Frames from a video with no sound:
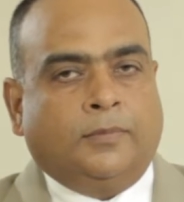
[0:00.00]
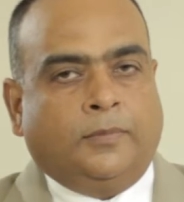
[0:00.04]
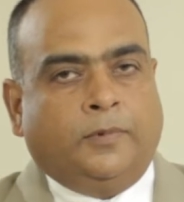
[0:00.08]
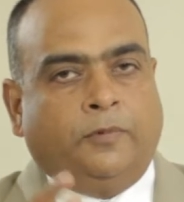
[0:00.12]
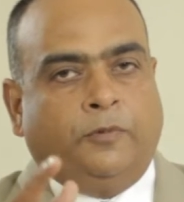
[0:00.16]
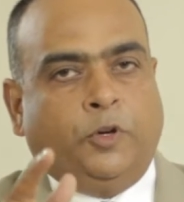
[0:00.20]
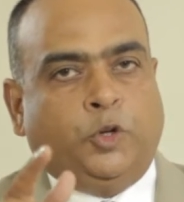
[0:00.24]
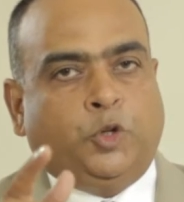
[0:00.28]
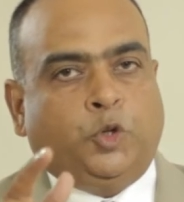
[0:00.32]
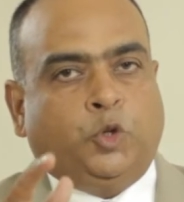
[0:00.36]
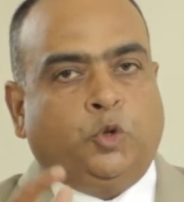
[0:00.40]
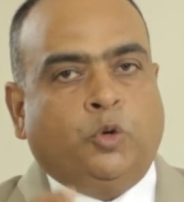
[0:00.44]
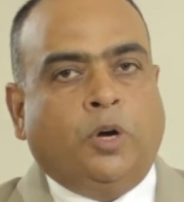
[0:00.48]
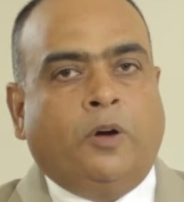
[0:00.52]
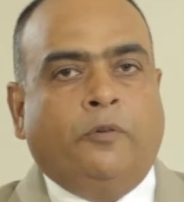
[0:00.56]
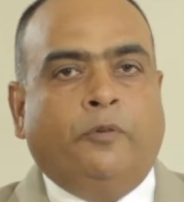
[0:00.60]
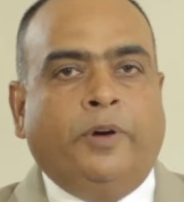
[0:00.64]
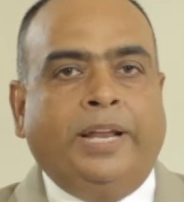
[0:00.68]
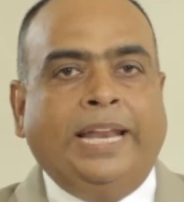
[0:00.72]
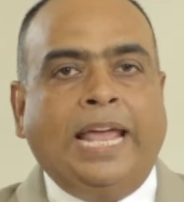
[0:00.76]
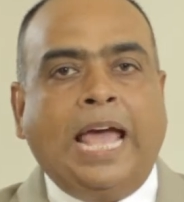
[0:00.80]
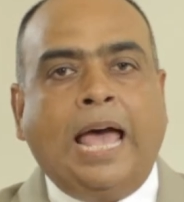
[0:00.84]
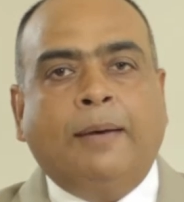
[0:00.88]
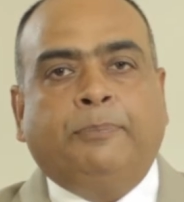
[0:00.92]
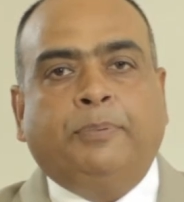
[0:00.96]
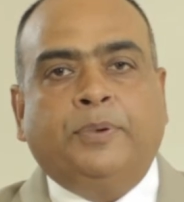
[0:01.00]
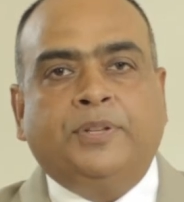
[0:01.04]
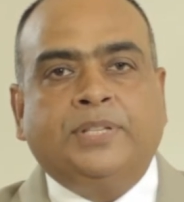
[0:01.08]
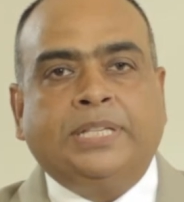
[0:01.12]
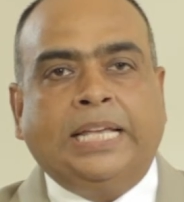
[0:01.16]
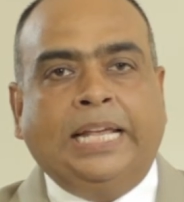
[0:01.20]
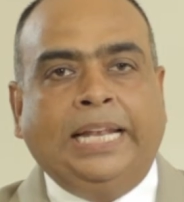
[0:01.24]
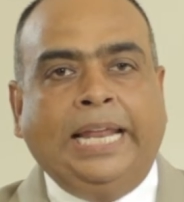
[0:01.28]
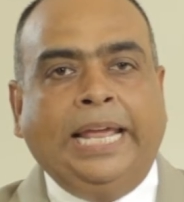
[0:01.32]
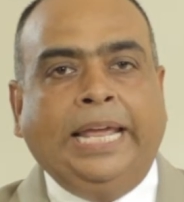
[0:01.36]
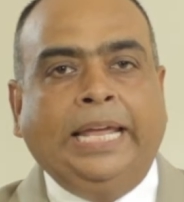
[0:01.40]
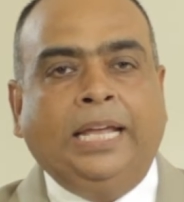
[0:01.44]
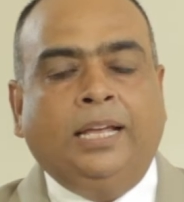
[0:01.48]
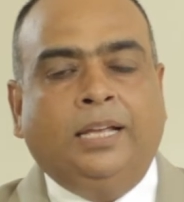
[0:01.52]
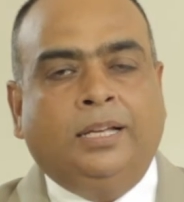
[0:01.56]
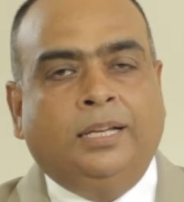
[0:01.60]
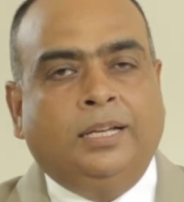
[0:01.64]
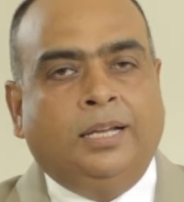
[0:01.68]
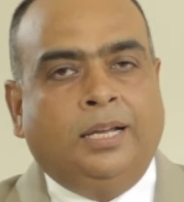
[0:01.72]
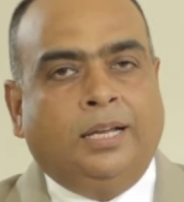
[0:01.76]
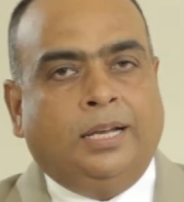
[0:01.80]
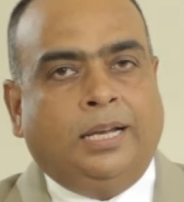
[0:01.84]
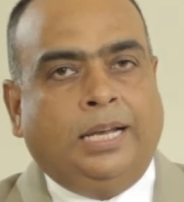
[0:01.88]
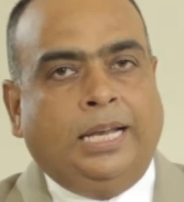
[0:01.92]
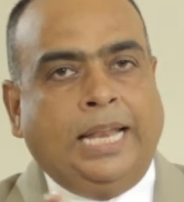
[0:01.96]
Wish you a very happy selling.
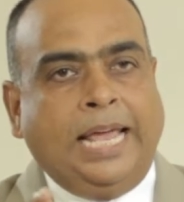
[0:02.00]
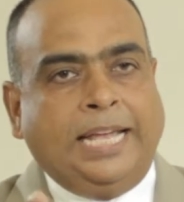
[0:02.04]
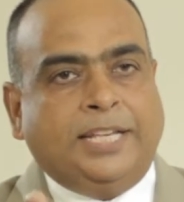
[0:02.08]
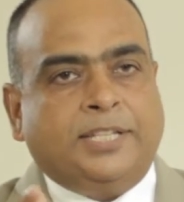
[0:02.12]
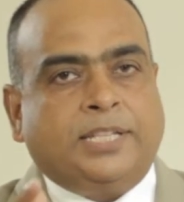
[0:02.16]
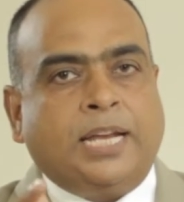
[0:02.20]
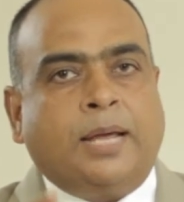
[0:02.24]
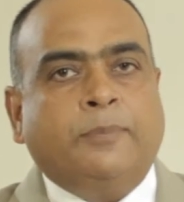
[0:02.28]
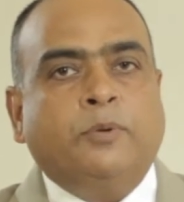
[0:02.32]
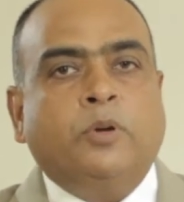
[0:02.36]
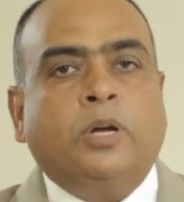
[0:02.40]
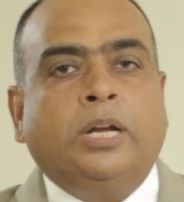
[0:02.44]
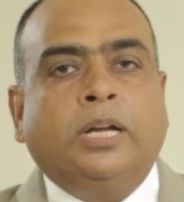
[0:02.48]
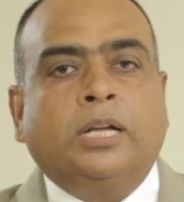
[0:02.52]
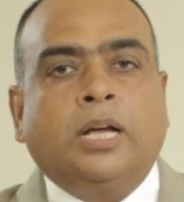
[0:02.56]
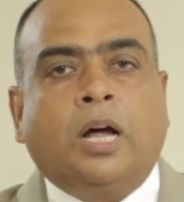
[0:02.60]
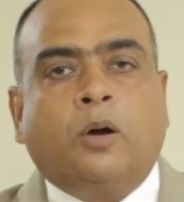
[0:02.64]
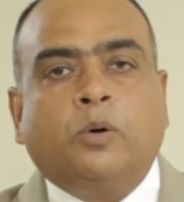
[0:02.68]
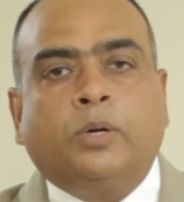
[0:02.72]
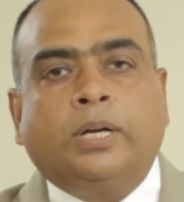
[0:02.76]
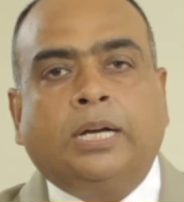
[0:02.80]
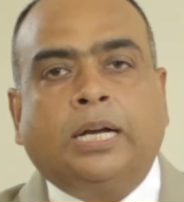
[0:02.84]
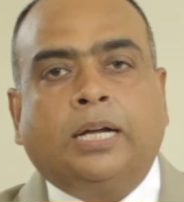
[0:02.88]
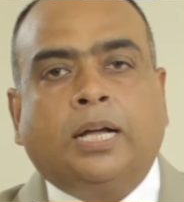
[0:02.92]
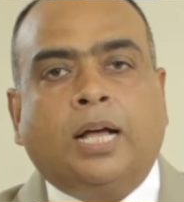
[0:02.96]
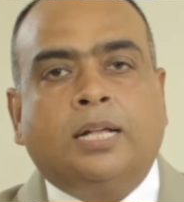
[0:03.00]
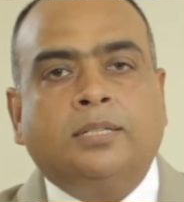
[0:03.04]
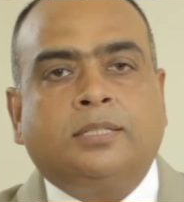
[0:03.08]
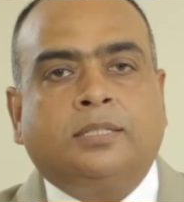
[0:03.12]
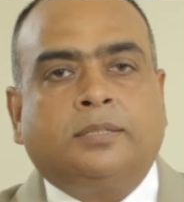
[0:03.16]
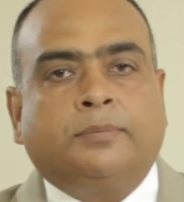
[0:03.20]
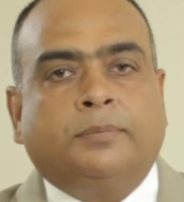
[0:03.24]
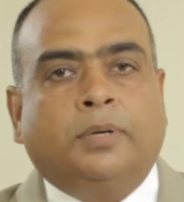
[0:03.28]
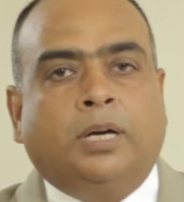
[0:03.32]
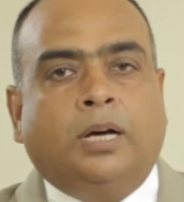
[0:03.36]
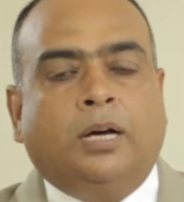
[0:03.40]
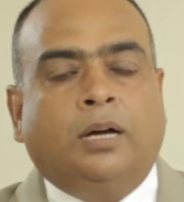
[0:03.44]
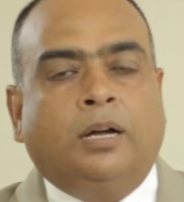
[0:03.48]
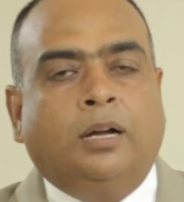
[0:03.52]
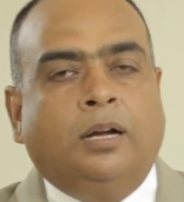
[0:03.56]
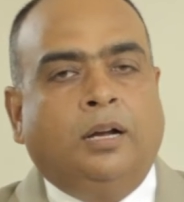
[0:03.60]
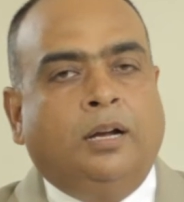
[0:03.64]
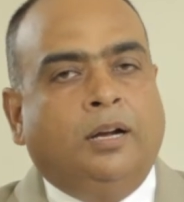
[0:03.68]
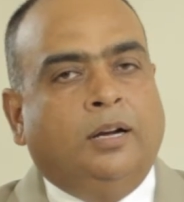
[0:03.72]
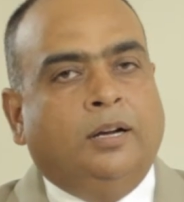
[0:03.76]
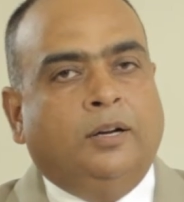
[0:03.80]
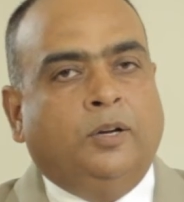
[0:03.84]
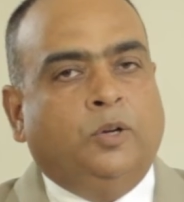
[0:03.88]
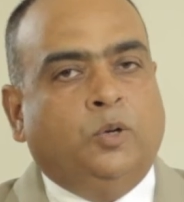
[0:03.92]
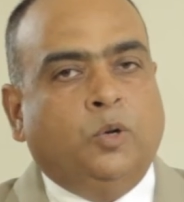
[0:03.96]
Next time you encounter a customer,
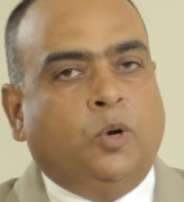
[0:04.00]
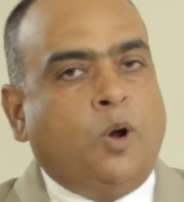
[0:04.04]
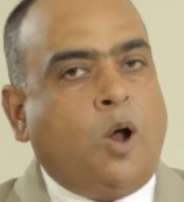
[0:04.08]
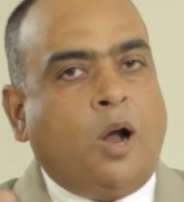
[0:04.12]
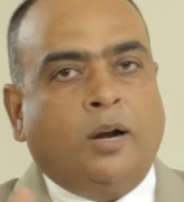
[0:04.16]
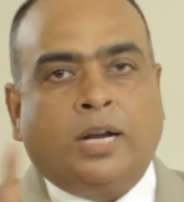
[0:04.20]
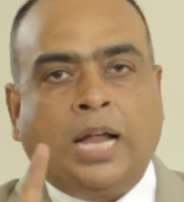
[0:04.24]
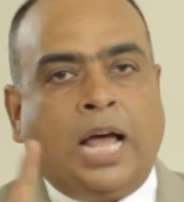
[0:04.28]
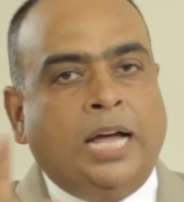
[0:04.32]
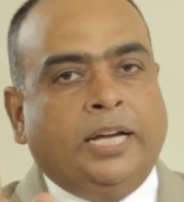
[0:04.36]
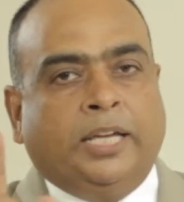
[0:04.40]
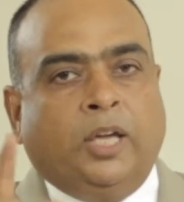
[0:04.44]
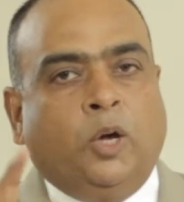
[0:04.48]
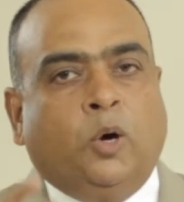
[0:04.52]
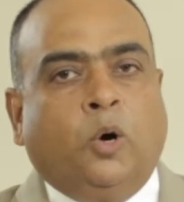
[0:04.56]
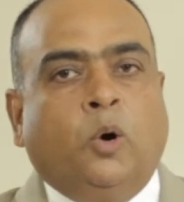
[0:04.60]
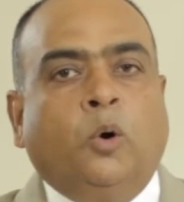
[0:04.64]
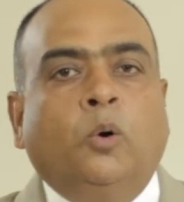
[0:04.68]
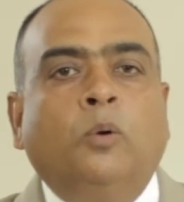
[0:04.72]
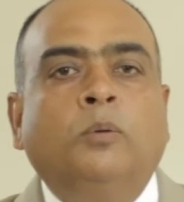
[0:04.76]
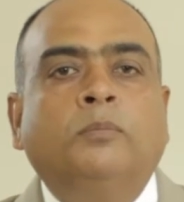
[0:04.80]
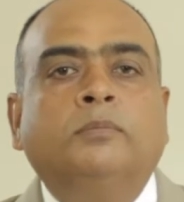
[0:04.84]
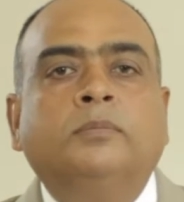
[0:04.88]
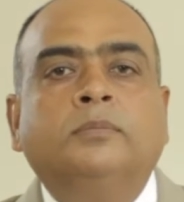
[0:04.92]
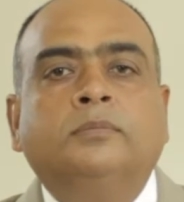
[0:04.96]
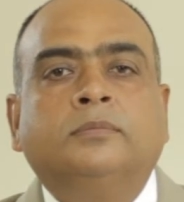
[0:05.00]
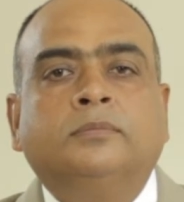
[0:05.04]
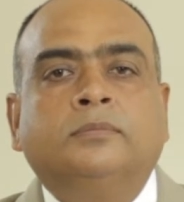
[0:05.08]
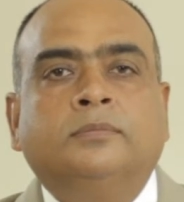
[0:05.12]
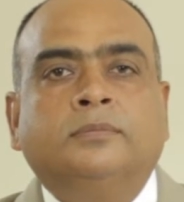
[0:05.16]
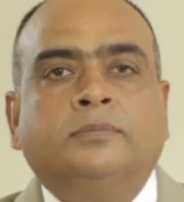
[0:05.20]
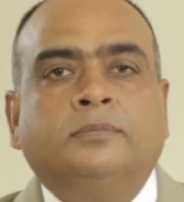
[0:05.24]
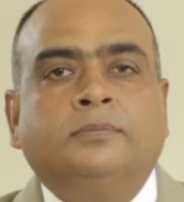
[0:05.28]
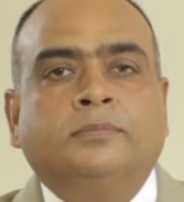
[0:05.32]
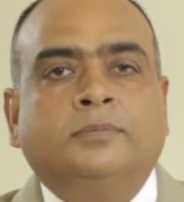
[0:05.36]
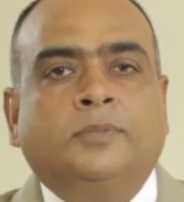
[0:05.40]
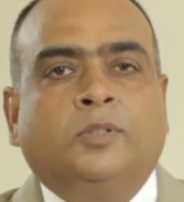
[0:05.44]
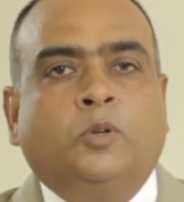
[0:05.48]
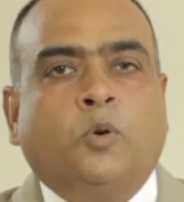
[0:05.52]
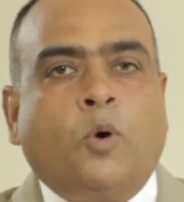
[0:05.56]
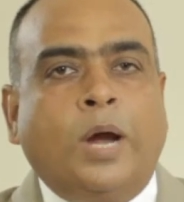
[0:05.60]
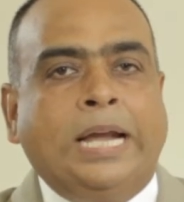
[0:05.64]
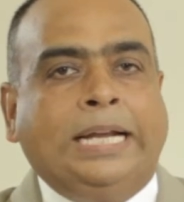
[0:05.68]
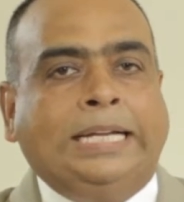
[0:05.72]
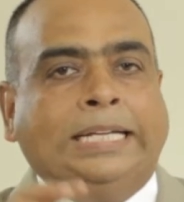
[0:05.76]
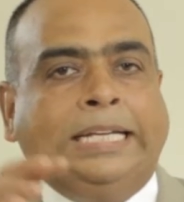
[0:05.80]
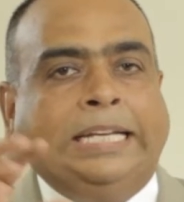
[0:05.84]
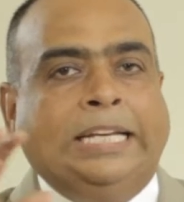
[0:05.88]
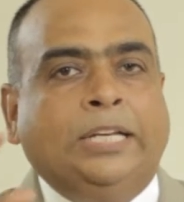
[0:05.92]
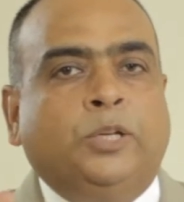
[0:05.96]
do not argue.
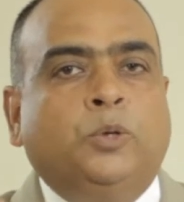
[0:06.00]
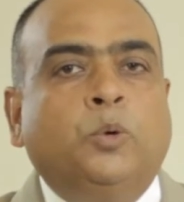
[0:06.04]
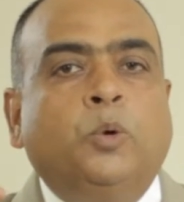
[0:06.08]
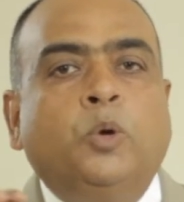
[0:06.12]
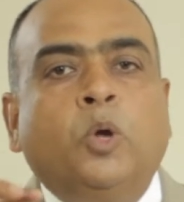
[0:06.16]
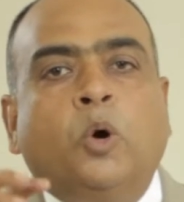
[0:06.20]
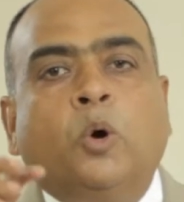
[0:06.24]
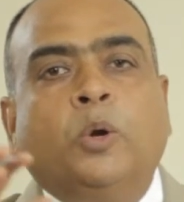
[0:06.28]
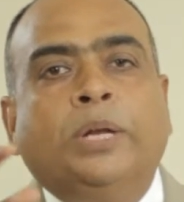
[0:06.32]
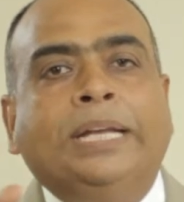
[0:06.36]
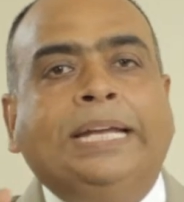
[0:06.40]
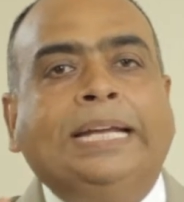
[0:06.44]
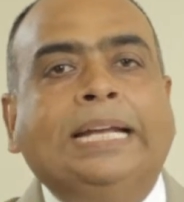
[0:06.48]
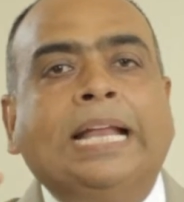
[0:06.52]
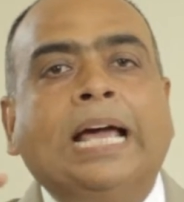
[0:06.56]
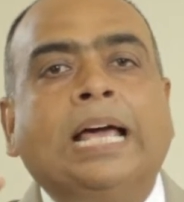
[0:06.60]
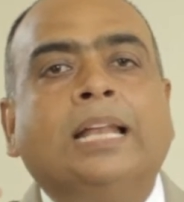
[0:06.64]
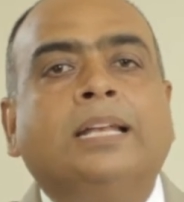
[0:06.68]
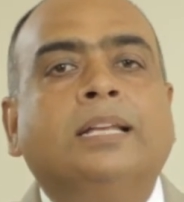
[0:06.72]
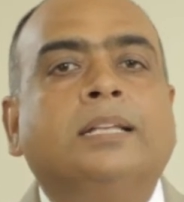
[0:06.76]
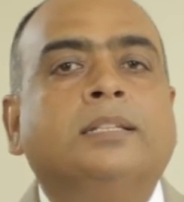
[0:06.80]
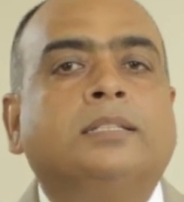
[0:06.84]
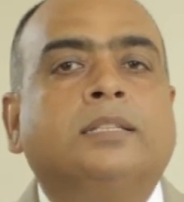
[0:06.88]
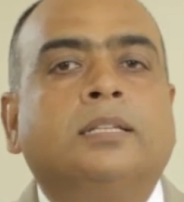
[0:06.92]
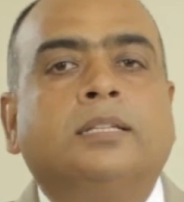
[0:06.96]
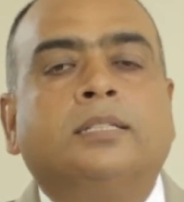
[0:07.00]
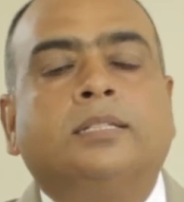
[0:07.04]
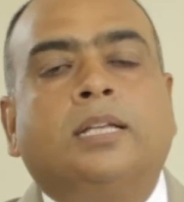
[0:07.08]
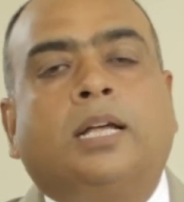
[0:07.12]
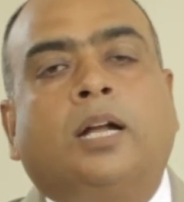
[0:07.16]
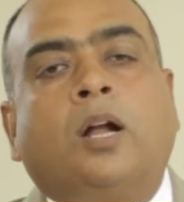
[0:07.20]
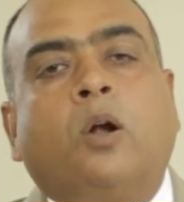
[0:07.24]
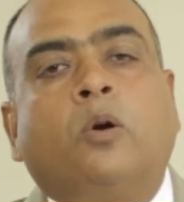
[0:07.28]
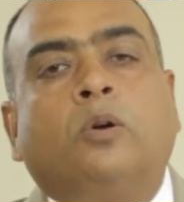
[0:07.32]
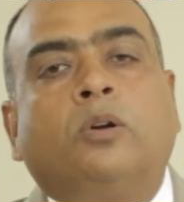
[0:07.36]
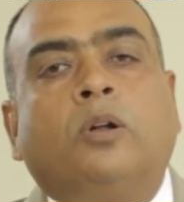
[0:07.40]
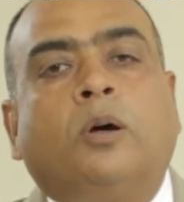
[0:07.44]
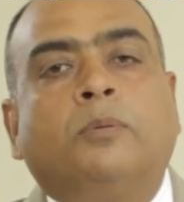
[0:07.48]
Quietly do your need analysis around